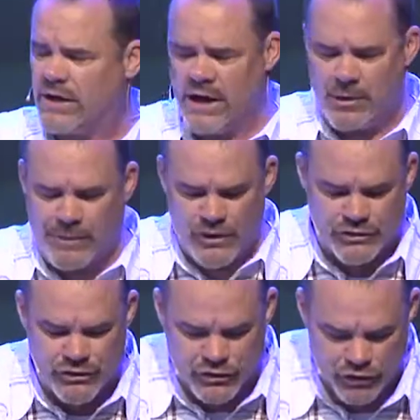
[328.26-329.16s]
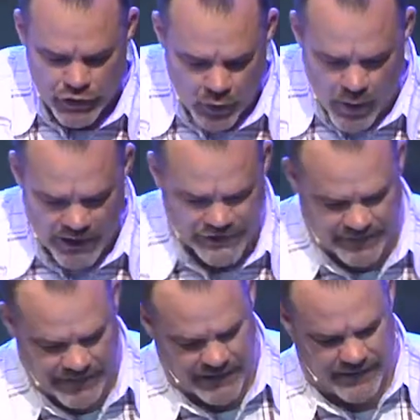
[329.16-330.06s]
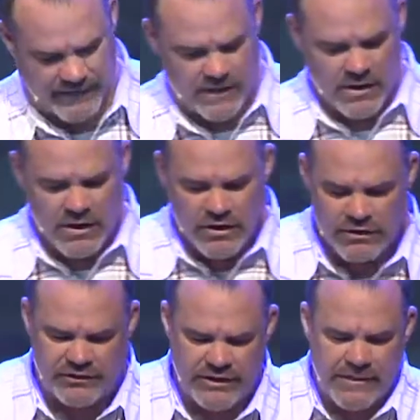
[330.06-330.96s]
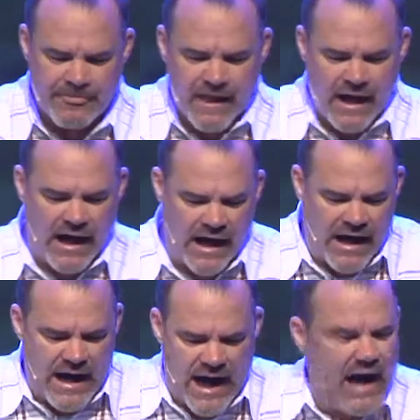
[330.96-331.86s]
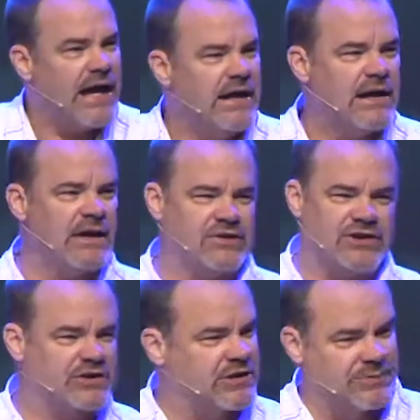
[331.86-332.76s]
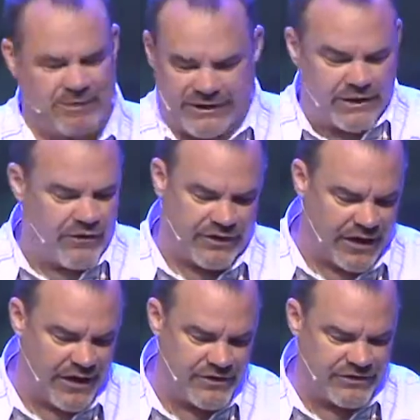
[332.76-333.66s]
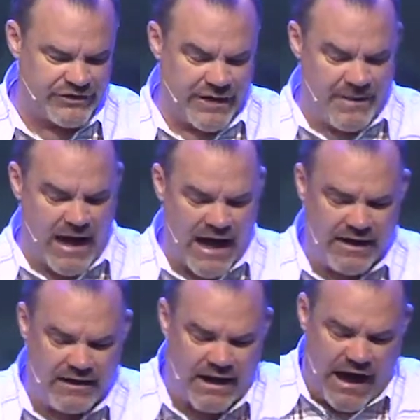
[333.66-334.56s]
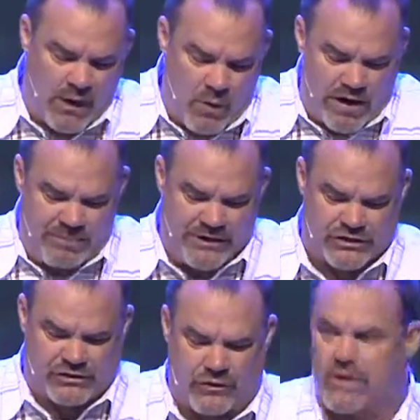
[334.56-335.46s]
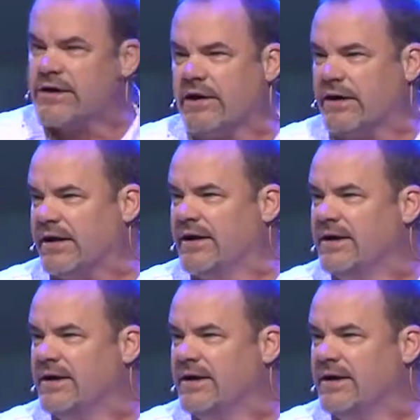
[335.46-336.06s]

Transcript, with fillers: What kind of person do you want to be? You see, I, just putting all the cards on the table, I, I want to be extraordinary.